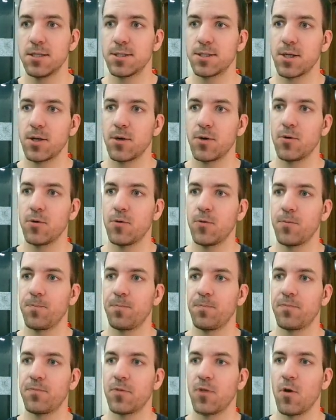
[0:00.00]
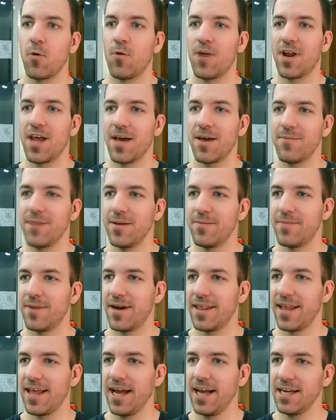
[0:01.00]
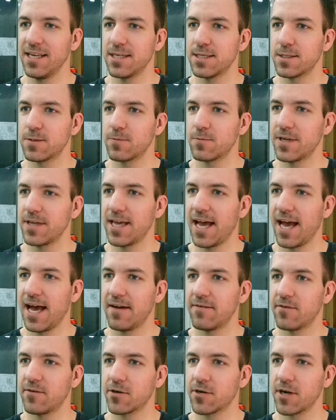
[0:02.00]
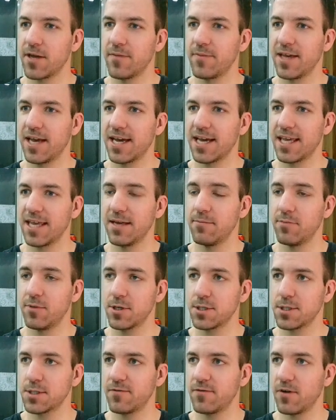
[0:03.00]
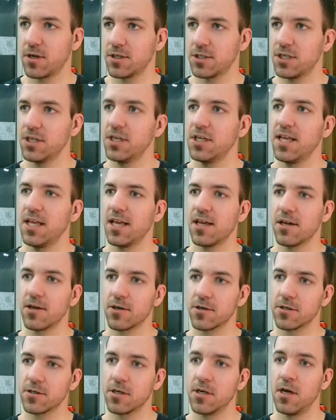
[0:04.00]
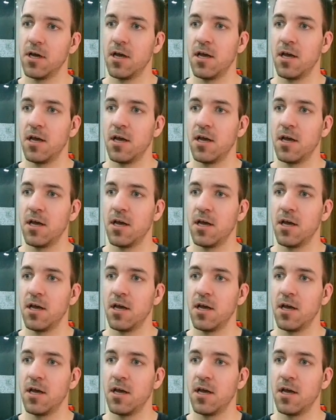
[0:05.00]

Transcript: So what I mean by that is we have our API getBooks function here,